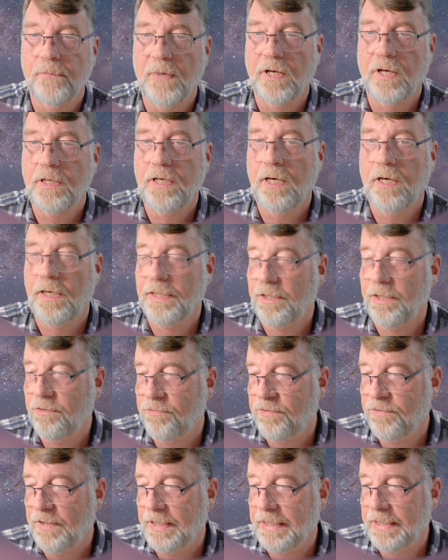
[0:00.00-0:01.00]
kind
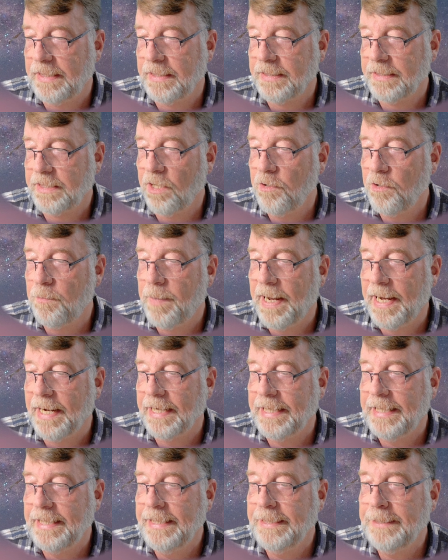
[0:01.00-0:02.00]
of go
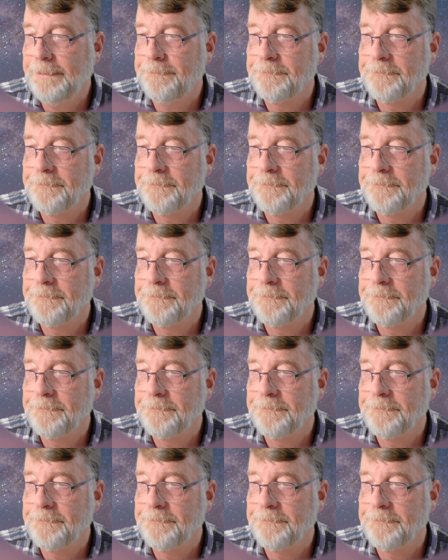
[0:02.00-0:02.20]
back here,